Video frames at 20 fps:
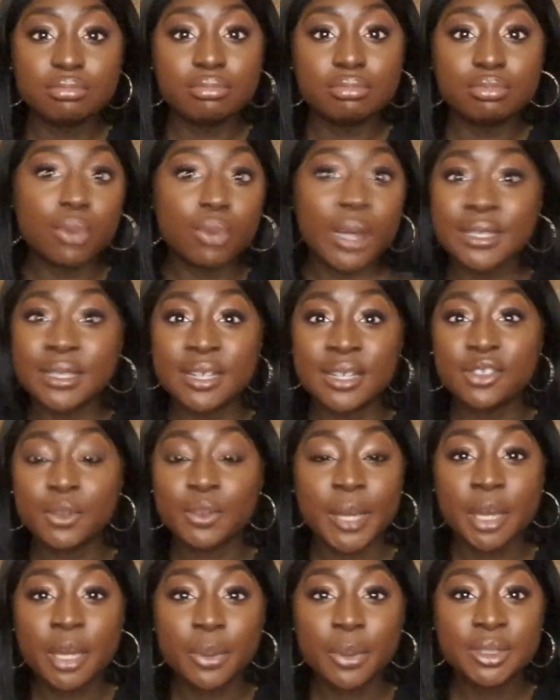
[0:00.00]
why didn't I just
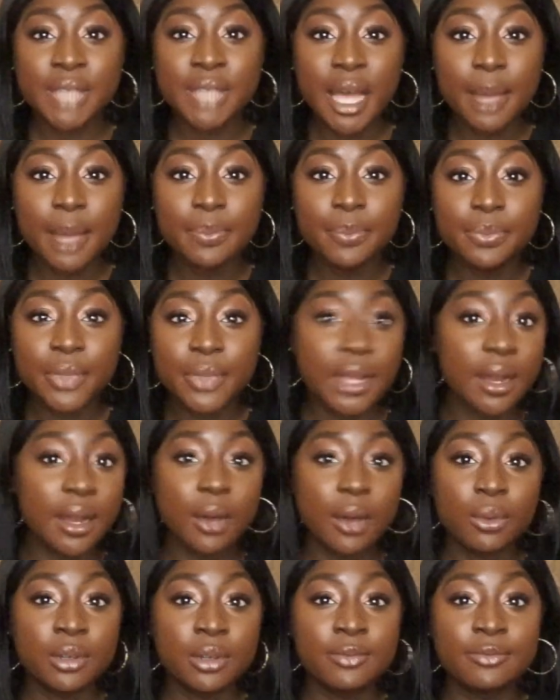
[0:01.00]
wake up on time? Then
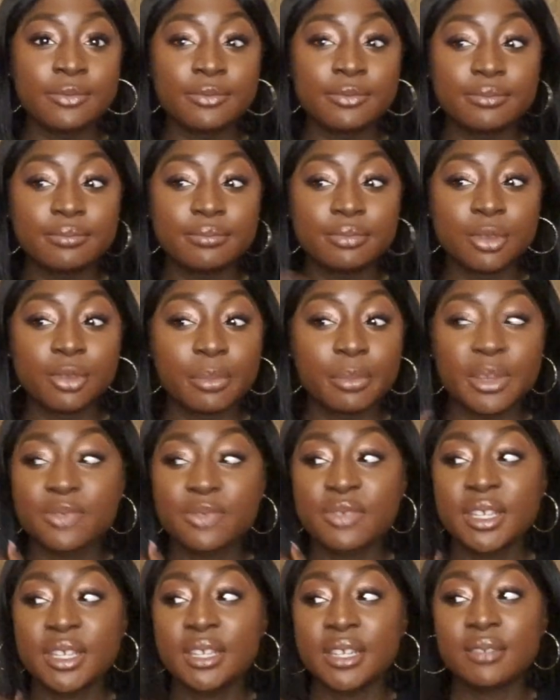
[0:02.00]
I would have not be
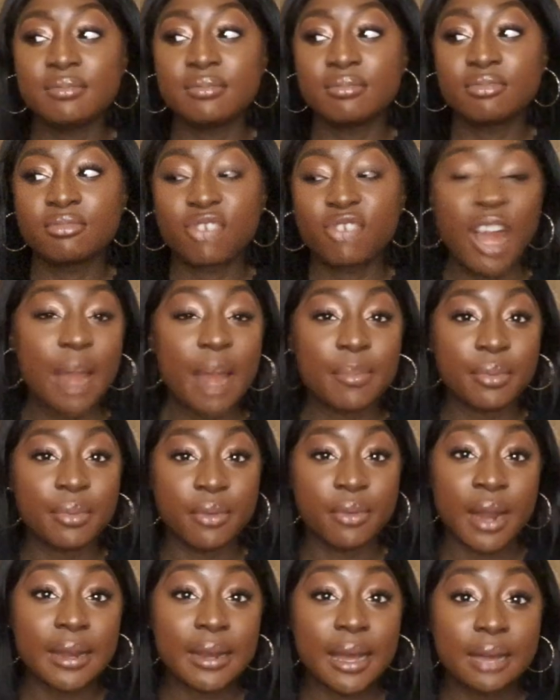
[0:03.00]
feeling crap
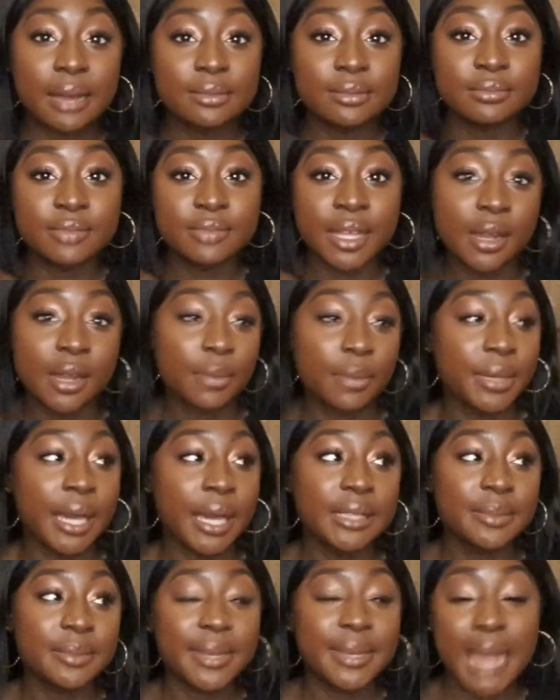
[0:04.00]
right now and I'll be
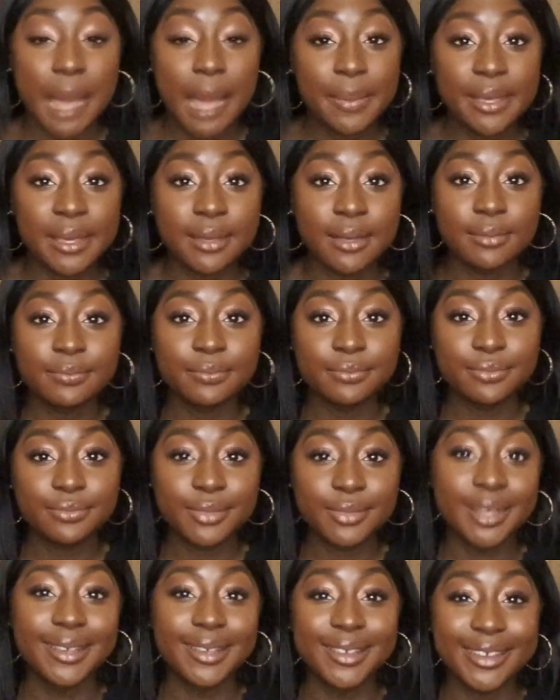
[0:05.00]
going to bed happy.
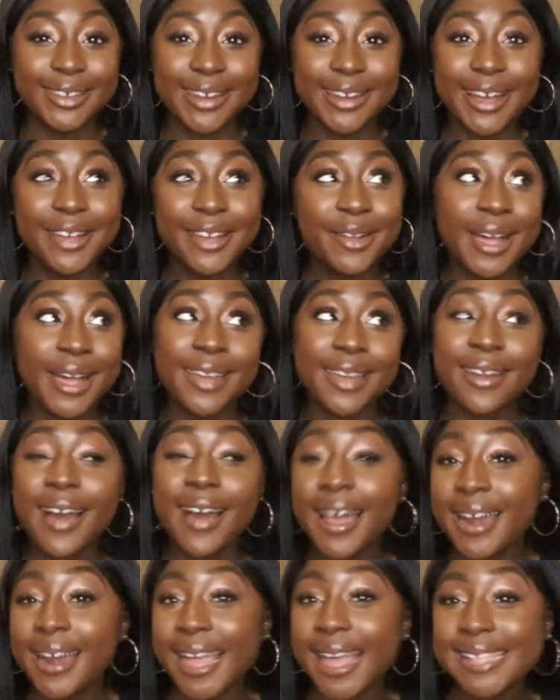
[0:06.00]
You know, and
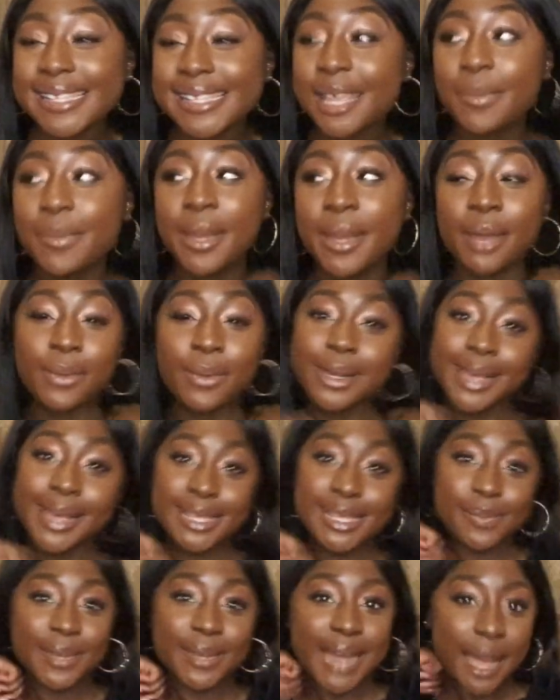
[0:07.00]
I like sleep and I want to go
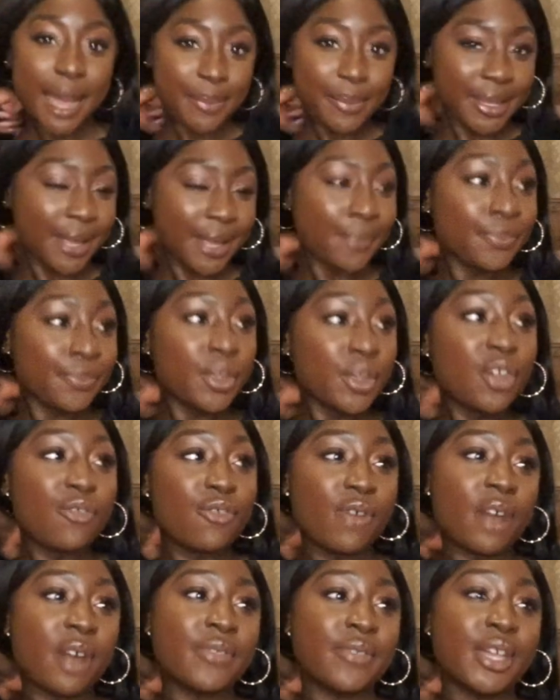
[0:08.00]
to bed happy
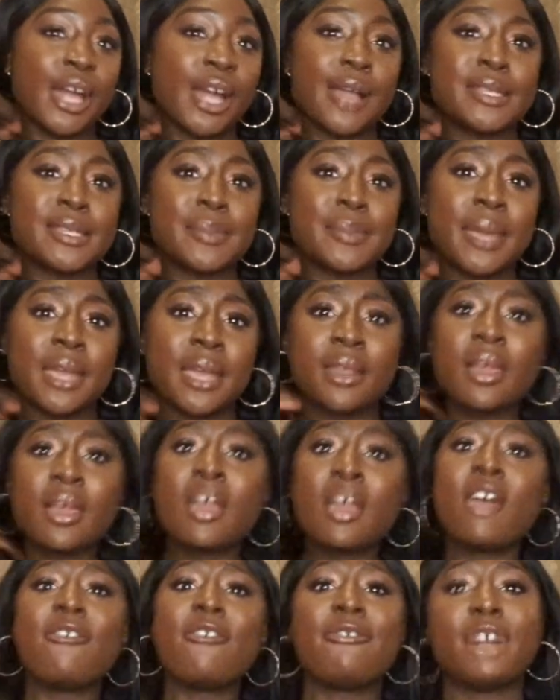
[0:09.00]
rather than going to bed
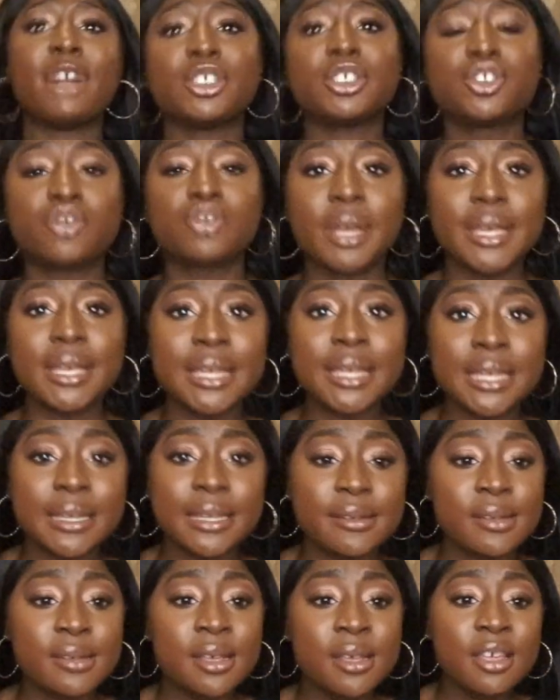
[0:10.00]

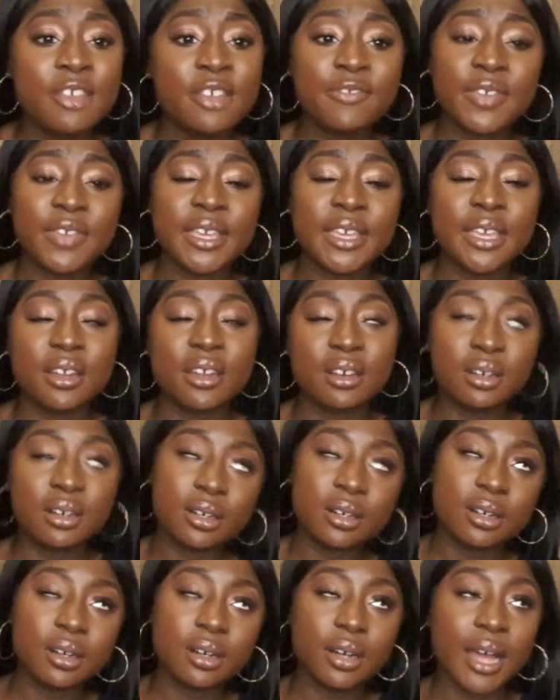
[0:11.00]
frustrated, thinking,
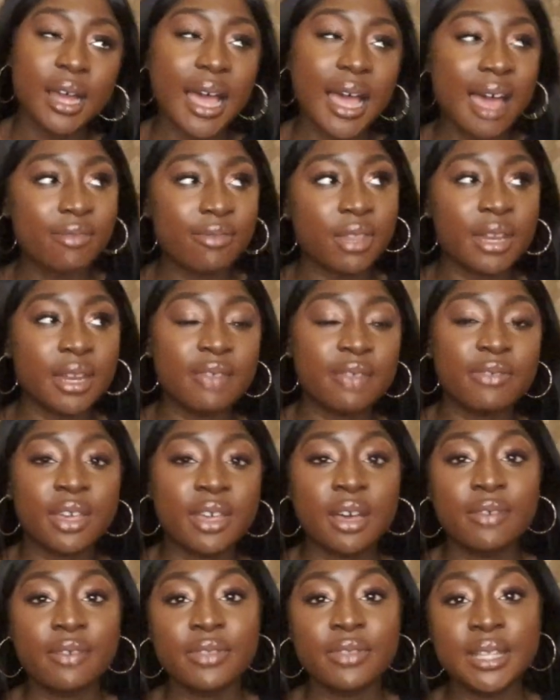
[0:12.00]
oh, like I haven't done
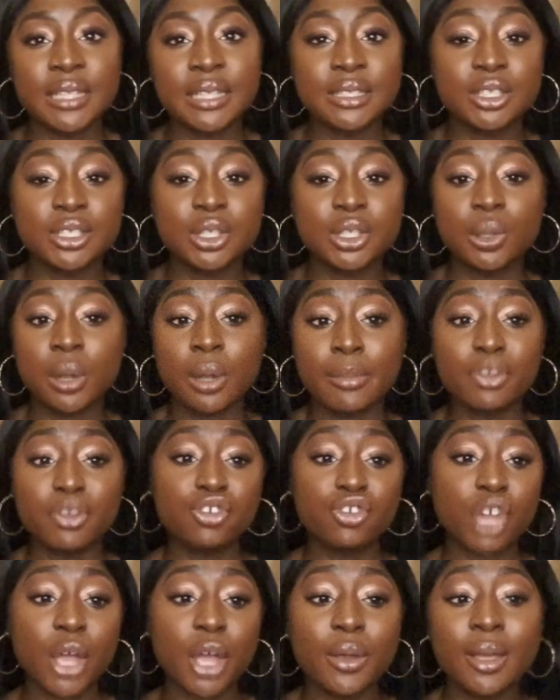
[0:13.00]
anything I need to do, I'm a
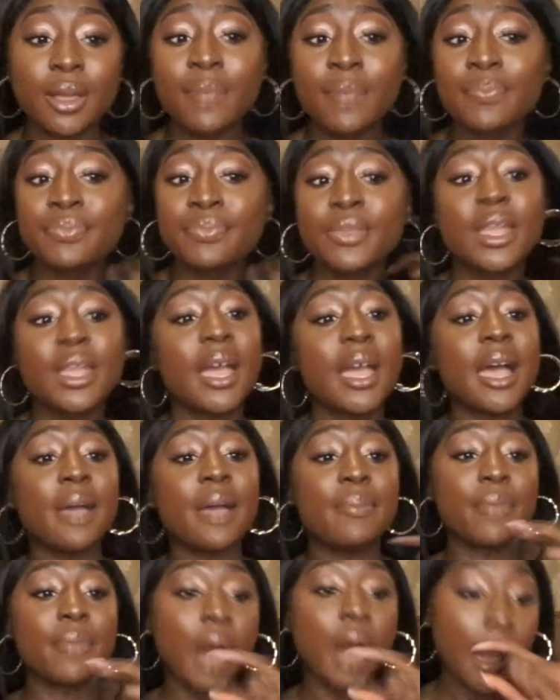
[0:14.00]
joke.
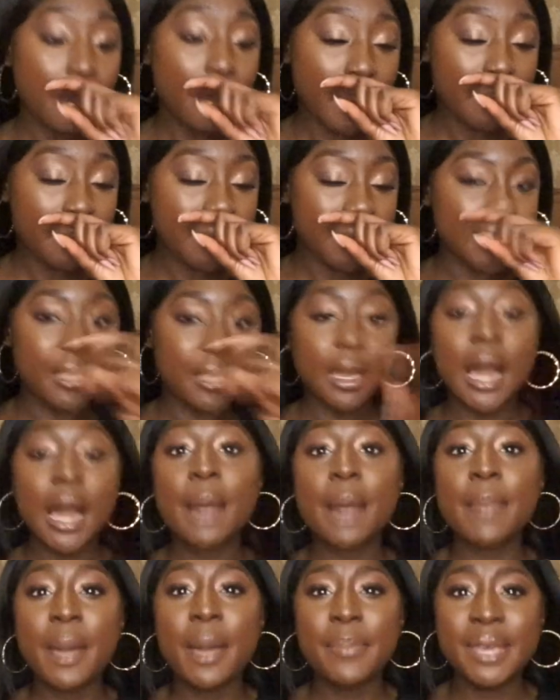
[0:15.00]
I'm
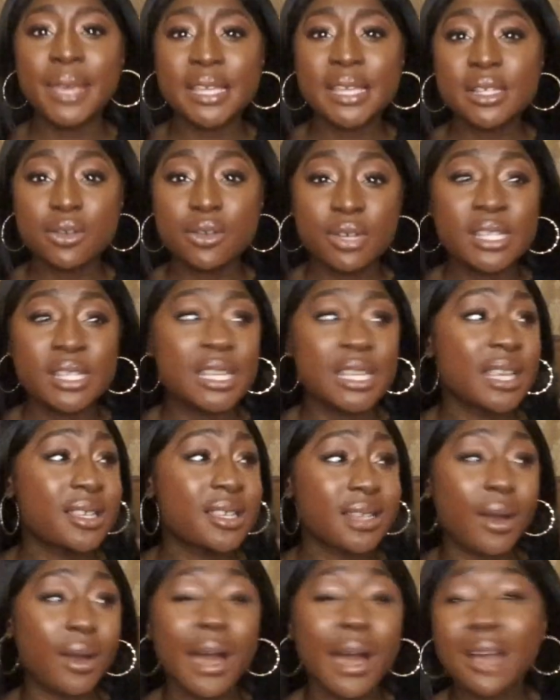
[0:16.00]
my biggest critic,
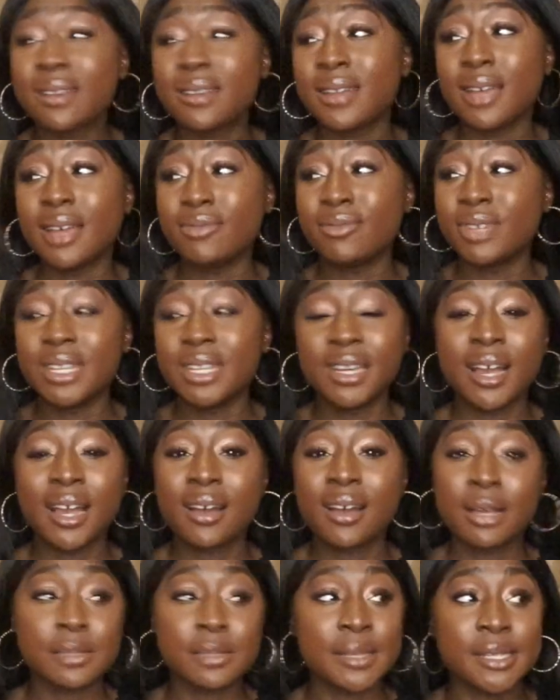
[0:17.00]
so I can like really like
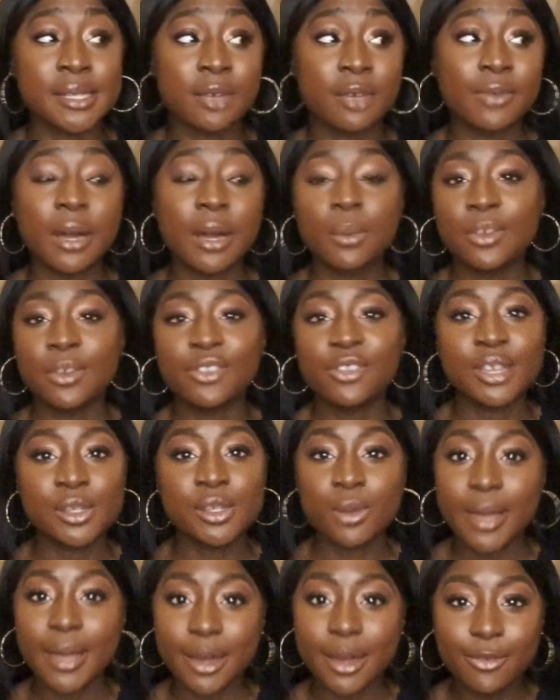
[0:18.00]
cuss myself out, which is
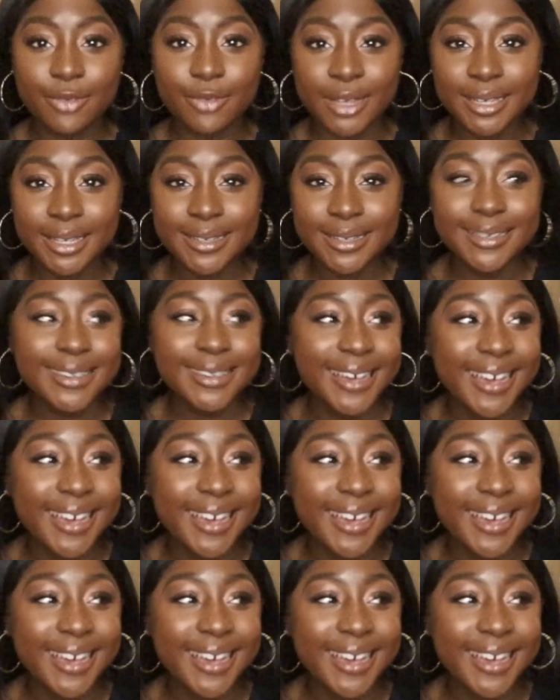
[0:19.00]
not healthy.